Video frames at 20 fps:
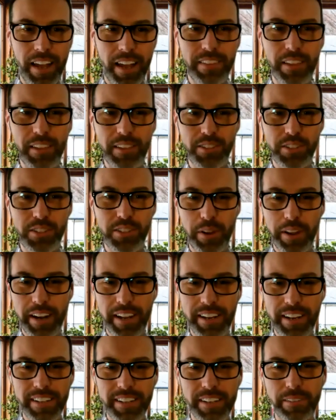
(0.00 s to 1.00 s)
I think that's a great
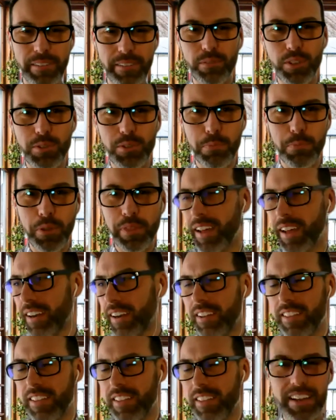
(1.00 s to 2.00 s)
idea. Let's put that
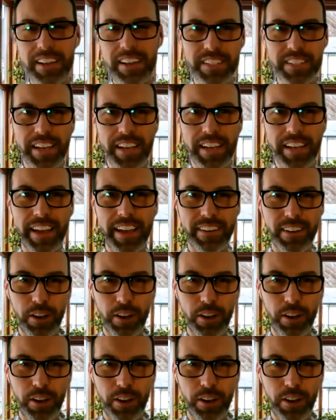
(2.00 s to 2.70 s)
into the idea hat.